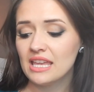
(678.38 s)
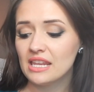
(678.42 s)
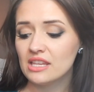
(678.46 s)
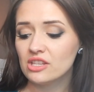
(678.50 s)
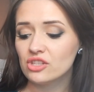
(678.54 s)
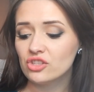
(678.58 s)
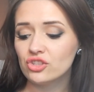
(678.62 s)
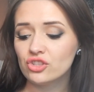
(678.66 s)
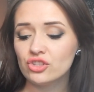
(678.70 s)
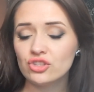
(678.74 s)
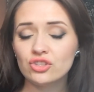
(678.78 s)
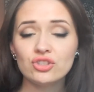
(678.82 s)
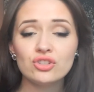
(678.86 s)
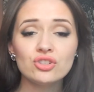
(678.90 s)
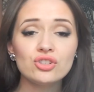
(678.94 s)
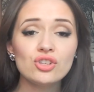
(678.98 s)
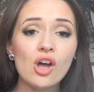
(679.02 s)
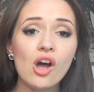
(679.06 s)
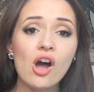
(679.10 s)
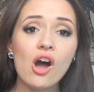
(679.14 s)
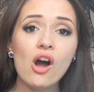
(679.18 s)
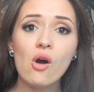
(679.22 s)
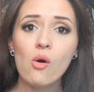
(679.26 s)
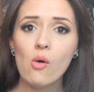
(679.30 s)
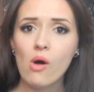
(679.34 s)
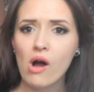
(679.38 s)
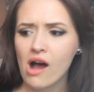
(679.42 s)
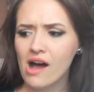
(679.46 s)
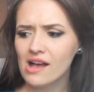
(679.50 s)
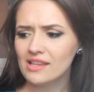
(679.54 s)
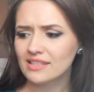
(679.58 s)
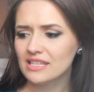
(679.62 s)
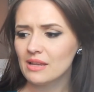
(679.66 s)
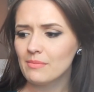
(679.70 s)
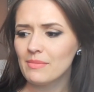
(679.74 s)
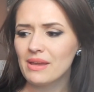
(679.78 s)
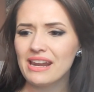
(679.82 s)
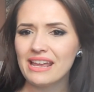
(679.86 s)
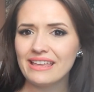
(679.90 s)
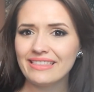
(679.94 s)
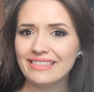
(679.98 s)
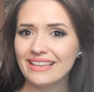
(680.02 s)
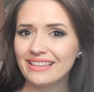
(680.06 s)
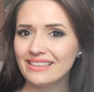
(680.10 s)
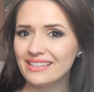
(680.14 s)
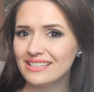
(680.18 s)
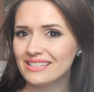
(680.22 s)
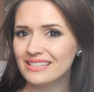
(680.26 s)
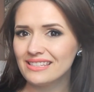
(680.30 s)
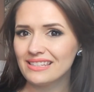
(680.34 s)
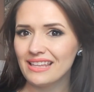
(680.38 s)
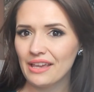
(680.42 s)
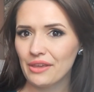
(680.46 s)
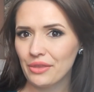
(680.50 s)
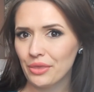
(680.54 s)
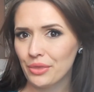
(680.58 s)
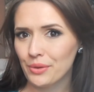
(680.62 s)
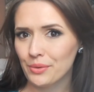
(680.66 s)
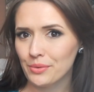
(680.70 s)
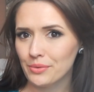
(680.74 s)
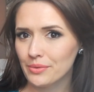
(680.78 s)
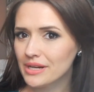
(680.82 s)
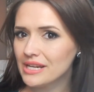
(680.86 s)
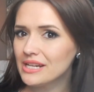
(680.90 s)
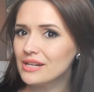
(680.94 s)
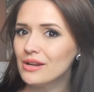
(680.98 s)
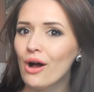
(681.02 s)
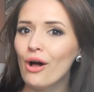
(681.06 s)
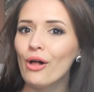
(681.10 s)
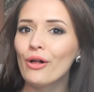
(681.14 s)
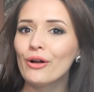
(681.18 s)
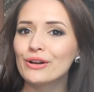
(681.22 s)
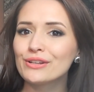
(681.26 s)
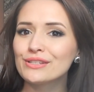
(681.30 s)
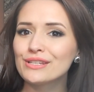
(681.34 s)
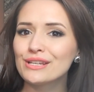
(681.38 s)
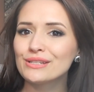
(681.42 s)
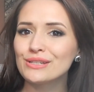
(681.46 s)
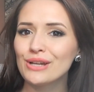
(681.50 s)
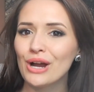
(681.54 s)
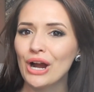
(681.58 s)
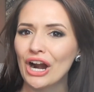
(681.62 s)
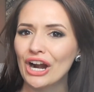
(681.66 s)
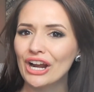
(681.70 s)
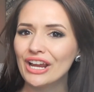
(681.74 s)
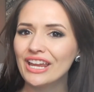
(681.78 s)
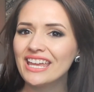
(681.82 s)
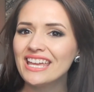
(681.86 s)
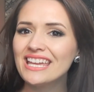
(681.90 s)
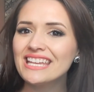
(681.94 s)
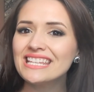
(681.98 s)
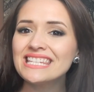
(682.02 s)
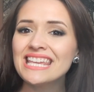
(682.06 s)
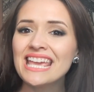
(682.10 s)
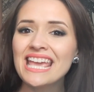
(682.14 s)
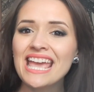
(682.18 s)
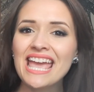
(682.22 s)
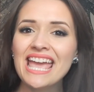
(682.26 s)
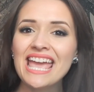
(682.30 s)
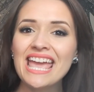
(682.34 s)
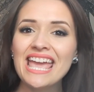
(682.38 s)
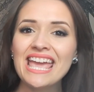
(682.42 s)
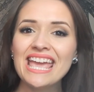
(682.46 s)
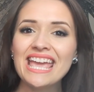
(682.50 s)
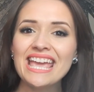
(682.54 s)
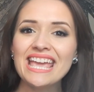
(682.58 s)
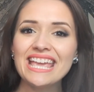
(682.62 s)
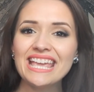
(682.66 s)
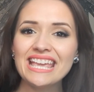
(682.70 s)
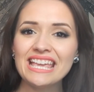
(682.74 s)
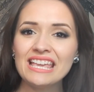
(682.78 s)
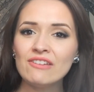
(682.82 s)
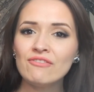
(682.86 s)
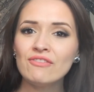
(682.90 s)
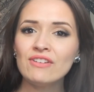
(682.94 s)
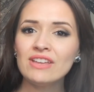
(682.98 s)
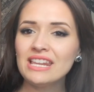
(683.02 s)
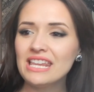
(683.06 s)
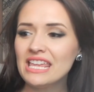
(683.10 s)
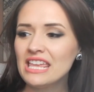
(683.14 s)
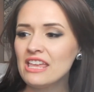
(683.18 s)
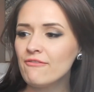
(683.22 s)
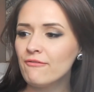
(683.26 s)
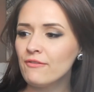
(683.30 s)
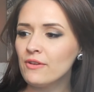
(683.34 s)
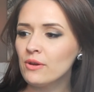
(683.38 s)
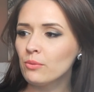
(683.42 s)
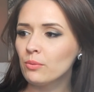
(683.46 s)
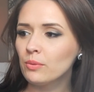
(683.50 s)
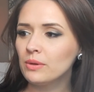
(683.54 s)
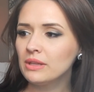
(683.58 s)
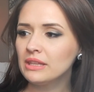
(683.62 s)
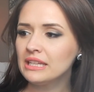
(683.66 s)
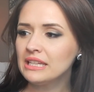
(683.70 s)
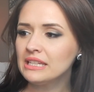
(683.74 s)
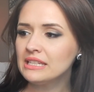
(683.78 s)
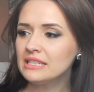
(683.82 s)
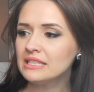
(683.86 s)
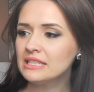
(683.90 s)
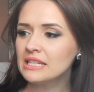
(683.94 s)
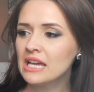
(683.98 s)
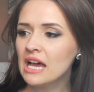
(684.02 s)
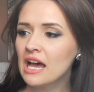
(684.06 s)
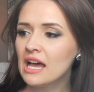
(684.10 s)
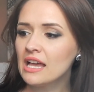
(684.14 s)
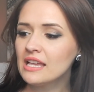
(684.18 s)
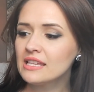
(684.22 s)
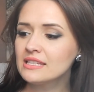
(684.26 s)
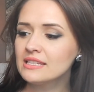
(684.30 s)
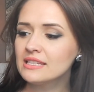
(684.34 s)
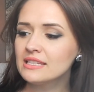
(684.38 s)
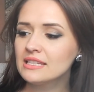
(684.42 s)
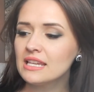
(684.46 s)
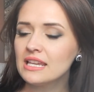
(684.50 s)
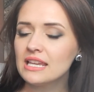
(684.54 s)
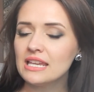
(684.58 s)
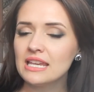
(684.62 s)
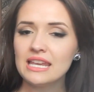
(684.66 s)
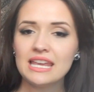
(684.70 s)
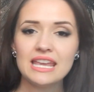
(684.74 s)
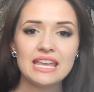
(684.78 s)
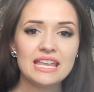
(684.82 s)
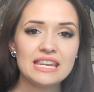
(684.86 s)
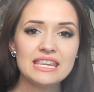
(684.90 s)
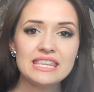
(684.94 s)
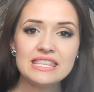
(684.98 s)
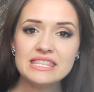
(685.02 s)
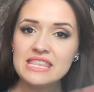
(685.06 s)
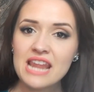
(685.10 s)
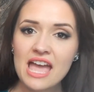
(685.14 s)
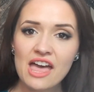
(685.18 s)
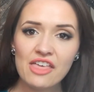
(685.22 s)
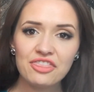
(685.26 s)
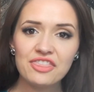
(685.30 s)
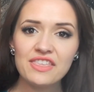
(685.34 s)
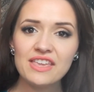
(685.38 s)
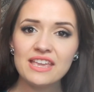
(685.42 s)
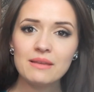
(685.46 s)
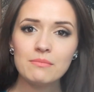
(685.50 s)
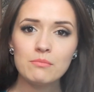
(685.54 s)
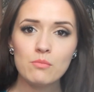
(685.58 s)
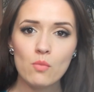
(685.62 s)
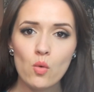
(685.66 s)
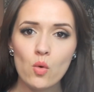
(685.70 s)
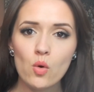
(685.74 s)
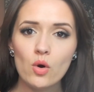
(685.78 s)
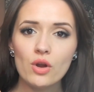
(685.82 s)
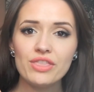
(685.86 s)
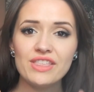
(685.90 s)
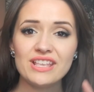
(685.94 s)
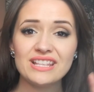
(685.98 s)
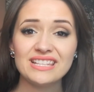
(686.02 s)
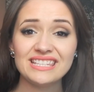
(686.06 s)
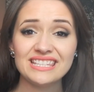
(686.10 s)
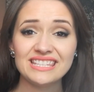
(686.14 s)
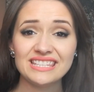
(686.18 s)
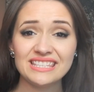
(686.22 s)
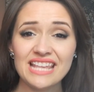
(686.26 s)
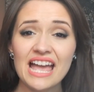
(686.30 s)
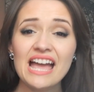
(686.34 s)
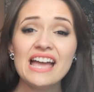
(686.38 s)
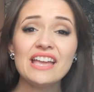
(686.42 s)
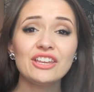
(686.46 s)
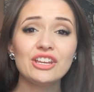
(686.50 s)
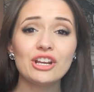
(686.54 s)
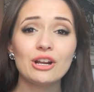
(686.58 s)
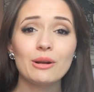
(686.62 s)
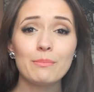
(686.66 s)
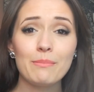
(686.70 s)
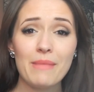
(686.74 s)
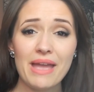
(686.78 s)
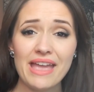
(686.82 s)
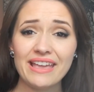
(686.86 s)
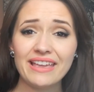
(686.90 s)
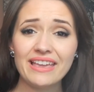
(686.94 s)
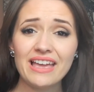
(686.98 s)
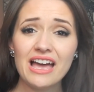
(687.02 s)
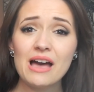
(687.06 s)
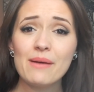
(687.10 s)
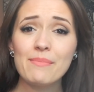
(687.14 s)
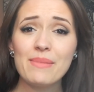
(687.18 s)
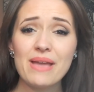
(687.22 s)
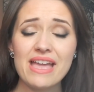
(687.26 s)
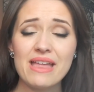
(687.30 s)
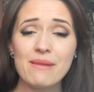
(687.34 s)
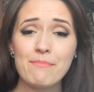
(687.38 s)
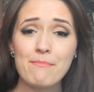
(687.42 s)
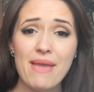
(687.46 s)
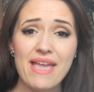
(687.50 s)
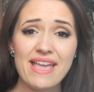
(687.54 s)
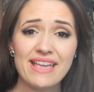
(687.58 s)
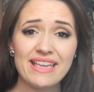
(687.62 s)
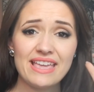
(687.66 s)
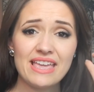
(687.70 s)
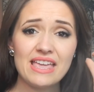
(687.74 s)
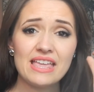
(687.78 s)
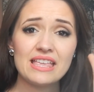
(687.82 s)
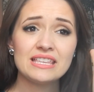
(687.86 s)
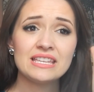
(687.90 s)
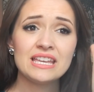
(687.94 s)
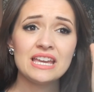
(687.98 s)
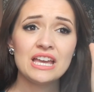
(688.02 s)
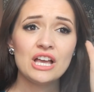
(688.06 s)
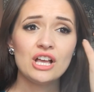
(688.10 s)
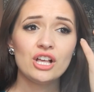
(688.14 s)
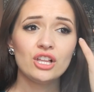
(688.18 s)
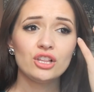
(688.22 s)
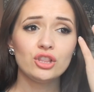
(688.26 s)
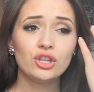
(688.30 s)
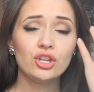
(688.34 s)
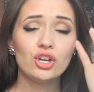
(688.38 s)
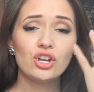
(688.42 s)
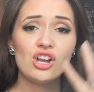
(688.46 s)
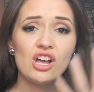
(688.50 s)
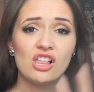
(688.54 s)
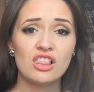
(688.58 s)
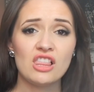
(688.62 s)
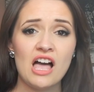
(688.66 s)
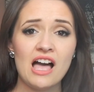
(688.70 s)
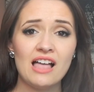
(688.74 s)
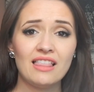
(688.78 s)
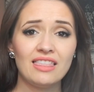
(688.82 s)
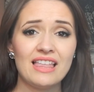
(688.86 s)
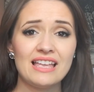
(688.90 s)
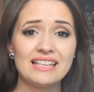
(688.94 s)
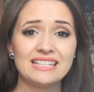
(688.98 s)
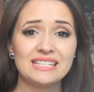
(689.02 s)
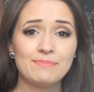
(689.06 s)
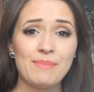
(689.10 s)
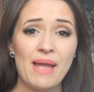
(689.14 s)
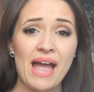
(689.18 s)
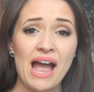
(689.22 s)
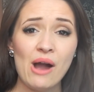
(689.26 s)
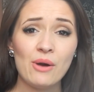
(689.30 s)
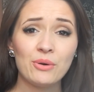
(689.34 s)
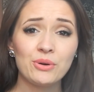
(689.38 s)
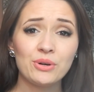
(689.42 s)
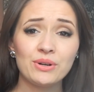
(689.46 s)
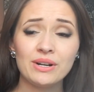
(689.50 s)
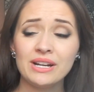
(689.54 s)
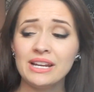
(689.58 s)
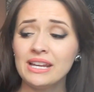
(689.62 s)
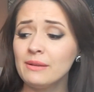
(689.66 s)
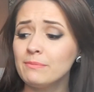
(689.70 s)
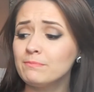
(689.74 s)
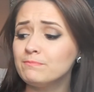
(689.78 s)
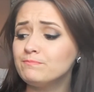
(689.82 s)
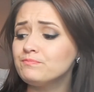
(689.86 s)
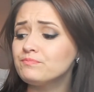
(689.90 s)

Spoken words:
so awesome. And I think this is like $3 at Target. Even if it really does nothing more than set your makeup and make it look a lot less powdery,